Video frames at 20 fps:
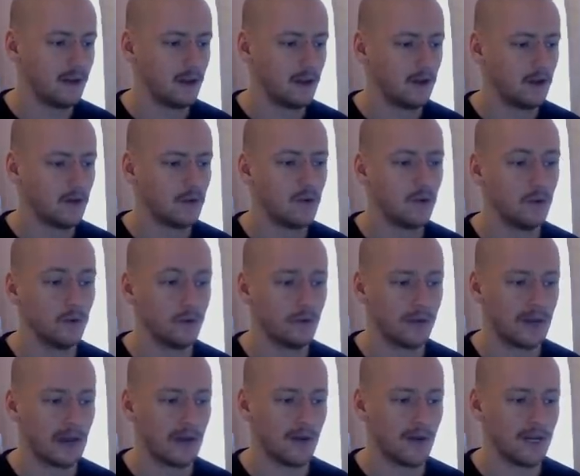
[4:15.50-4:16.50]
cool, you're
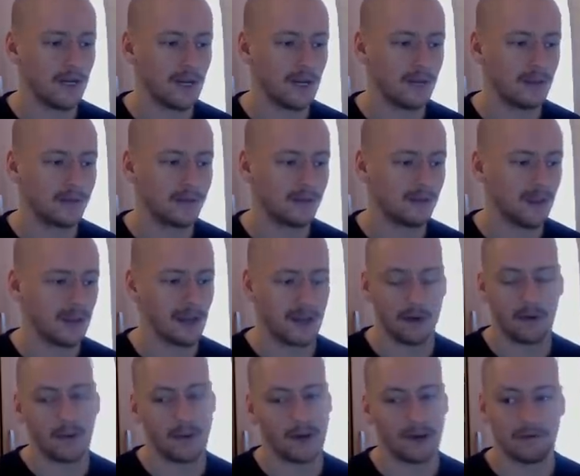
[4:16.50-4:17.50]
now in this, I
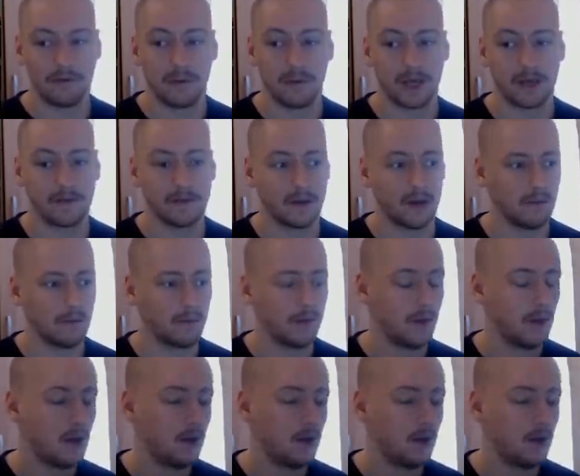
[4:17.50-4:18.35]
get whatever mix-up.